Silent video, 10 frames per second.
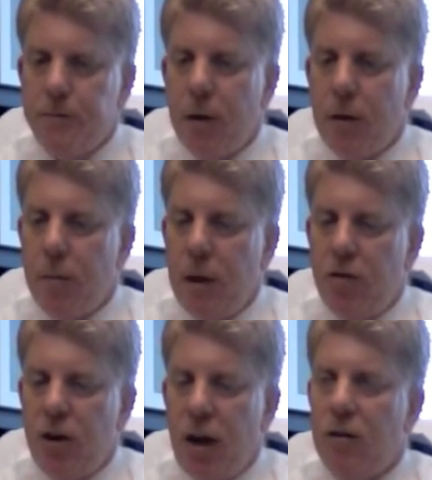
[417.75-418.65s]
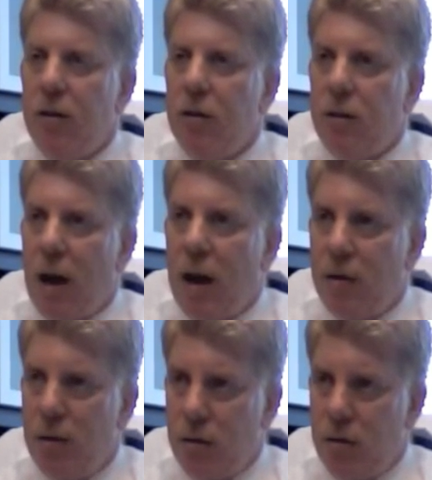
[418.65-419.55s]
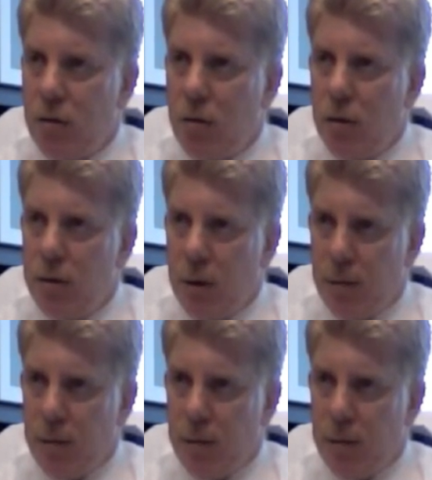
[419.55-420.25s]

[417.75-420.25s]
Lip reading: There can be a change in the size of the stool. If